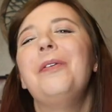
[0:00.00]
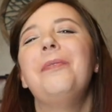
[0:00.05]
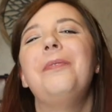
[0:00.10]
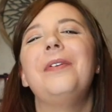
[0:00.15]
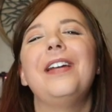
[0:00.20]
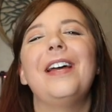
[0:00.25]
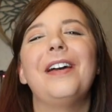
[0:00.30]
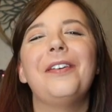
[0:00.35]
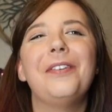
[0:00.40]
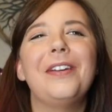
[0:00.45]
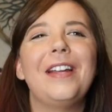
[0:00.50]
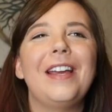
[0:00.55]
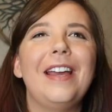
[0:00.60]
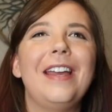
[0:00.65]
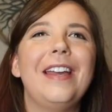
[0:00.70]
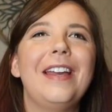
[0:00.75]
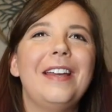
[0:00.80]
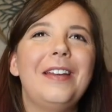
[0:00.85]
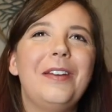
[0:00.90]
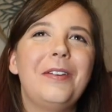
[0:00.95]
But I would
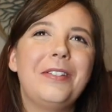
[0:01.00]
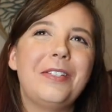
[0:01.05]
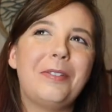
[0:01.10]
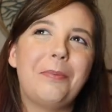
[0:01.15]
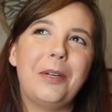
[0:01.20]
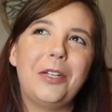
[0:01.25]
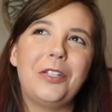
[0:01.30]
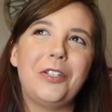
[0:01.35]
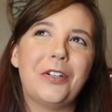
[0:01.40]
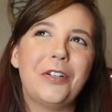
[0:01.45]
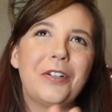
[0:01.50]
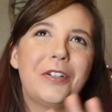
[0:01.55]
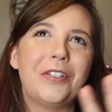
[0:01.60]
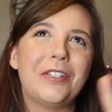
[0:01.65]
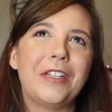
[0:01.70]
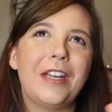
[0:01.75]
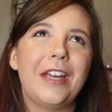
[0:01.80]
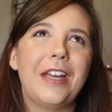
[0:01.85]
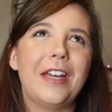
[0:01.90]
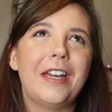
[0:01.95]
hang his
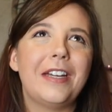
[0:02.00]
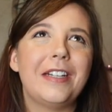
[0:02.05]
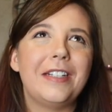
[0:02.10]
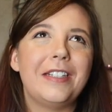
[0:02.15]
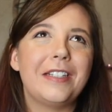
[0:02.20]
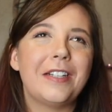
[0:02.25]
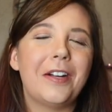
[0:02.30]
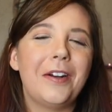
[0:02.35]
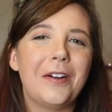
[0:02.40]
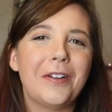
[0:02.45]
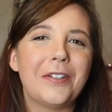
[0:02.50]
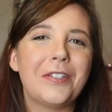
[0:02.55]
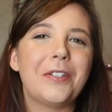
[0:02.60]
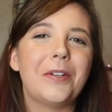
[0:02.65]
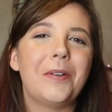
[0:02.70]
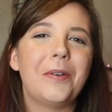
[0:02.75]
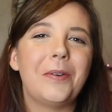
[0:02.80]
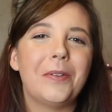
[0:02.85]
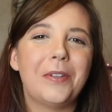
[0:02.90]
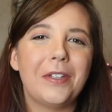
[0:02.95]
pictures, and
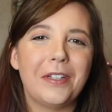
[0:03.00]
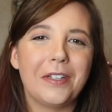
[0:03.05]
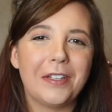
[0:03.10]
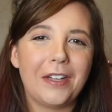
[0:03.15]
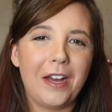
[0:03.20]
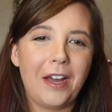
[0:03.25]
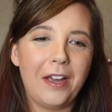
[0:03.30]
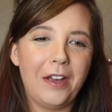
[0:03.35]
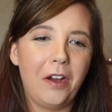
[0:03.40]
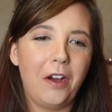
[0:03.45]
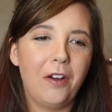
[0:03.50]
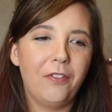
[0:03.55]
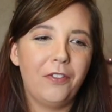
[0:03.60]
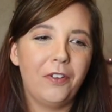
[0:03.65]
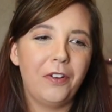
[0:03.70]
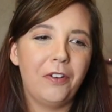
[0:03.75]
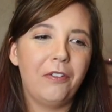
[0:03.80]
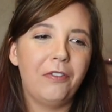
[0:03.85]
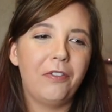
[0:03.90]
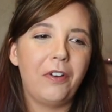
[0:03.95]
also the guy off
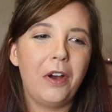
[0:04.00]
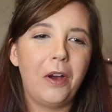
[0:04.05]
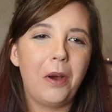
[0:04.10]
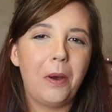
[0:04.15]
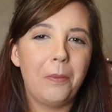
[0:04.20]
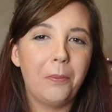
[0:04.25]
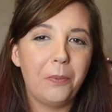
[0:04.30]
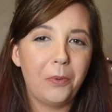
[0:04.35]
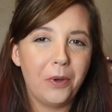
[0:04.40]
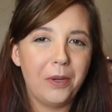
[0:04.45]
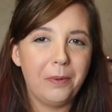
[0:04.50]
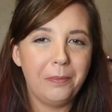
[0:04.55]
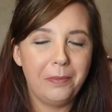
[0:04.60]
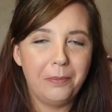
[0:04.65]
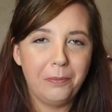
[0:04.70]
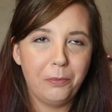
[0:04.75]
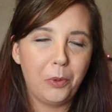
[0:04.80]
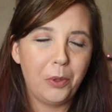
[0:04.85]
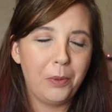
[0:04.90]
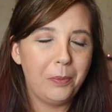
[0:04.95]
of
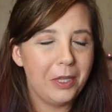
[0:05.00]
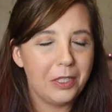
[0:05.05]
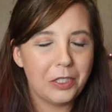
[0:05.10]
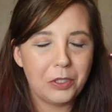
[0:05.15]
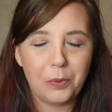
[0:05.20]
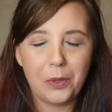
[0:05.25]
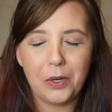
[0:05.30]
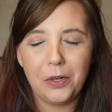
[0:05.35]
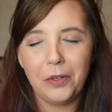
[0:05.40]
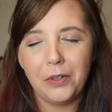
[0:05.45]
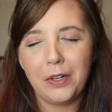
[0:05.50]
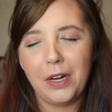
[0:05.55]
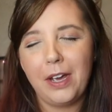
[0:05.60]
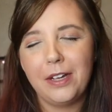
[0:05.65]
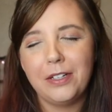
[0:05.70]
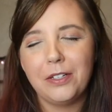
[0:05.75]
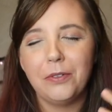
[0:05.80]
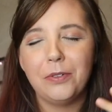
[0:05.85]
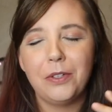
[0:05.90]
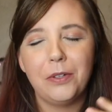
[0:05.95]
Boy Meets World.
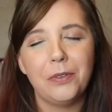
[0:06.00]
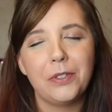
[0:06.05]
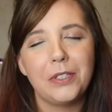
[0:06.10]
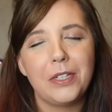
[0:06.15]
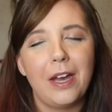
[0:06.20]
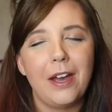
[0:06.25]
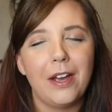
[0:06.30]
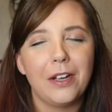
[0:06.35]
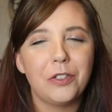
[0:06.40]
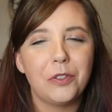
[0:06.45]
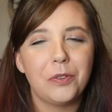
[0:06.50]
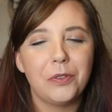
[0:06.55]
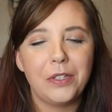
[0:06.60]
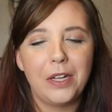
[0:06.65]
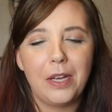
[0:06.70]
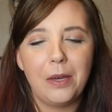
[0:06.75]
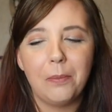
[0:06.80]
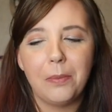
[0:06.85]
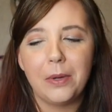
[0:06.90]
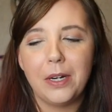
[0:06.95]
I don't know his actual
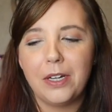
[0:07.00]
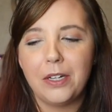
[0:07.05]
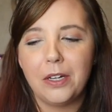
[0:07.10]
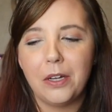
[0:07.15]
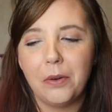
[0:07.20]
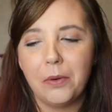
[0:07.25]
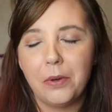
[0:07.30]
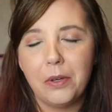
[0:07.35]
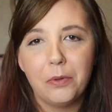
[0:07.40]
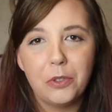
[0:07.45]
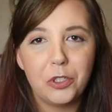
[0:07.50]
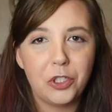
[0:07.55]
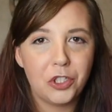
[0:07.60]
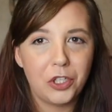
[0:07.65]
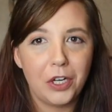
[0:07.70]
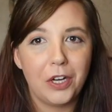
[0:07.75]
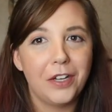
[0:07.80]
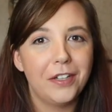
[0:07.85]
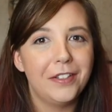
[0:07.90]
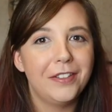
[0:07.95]
name, but I know it was
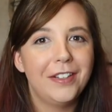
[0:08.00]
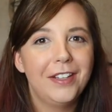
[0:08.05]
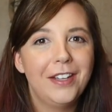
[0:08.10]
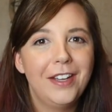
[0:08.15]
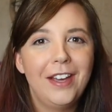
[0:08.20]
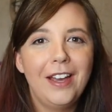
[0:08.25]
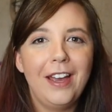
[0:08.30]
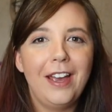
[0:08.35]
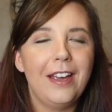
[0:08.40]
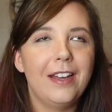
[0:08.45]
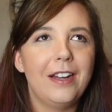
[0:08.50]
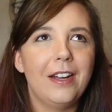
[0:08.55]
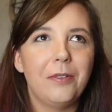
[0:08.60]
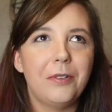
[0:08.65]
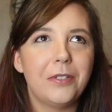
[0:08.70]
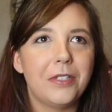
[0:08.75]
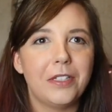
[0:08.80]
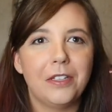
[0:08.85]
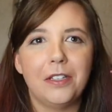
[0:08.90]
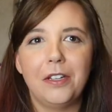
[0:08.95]
Sean, and I
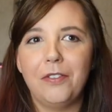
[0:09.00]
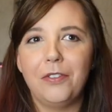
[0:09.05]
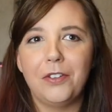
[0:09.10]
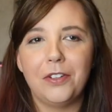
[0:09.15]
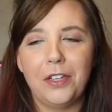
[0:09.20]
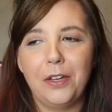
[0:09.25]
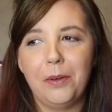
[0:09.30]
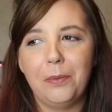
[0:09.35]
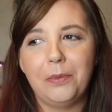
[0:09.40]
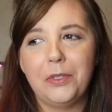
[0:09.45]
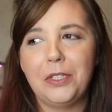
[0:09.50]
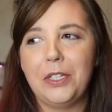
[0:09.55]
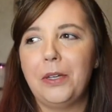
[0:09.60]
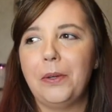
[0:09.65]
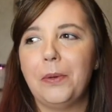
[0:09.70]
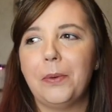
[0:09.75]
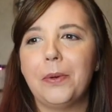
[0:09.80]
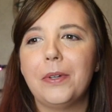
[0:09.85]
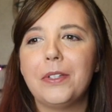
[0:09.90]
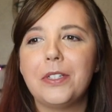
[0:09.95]
was in love with him
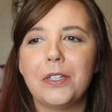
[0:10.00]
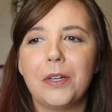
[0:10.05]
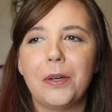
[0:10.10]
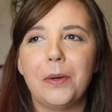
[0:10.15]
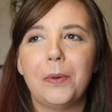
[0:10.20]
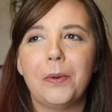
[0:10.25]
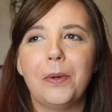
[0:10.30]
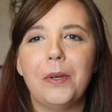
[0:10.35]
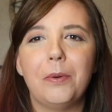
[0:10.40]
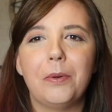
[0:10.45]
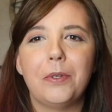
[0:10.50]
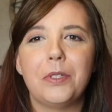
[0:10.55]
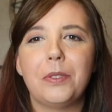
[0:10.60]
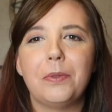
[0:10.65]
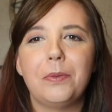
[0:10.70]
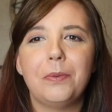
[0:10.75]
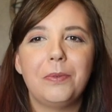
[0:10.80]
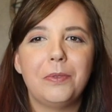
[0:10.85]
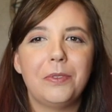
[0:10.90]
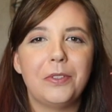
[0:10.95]
too. So it
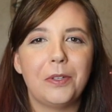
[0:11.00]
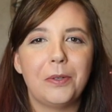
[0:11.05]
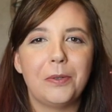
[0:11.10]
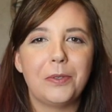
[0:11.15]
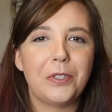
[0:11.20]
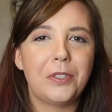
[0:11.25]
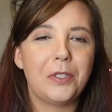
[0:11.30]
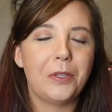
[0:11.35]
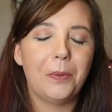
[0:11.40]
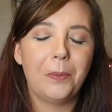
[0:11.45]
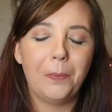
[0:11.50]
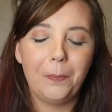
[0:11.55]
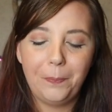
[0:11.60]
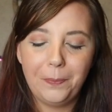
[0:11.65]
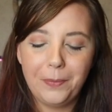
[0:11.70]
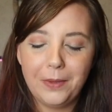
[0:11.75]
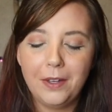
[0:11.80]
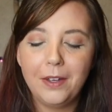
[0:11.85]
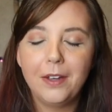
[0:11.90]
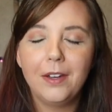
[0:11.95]
was those two,
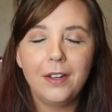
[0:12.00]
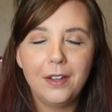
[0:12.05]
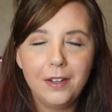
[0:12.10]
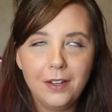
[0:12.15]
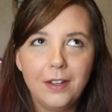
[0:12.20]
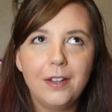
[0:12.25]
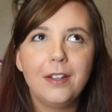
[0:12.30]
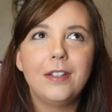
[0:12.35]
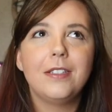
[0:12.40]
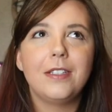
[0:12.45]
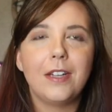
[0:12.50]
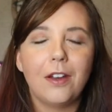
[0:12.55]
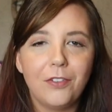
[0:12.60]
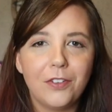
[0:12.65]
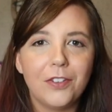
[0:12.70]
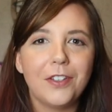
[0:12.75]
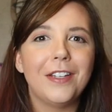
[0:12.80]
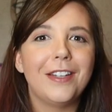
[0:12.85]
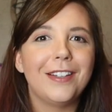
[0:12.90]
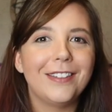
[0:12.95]

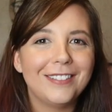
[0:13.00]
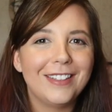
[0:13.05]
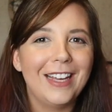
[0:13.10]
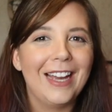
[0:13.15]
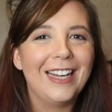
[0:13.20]
definitely.